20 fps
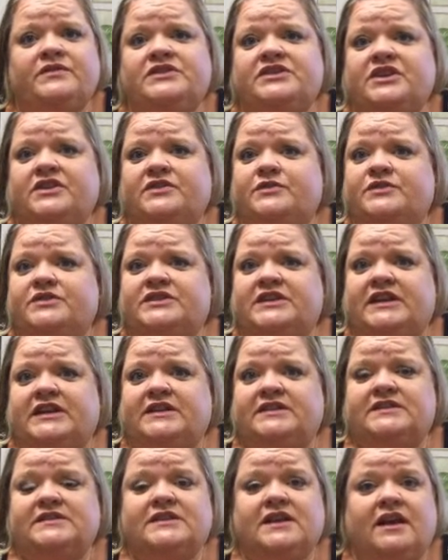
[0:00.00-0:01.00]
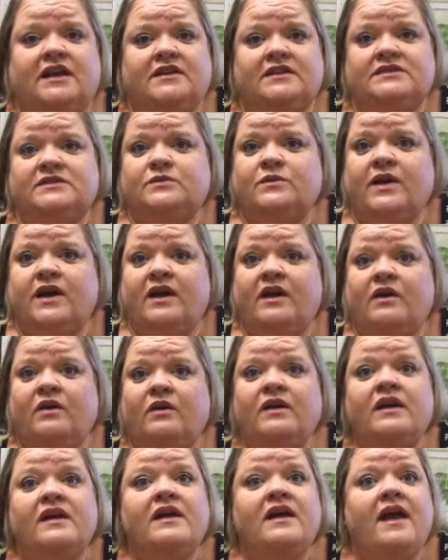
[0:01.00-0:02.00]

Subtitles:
She understands as well,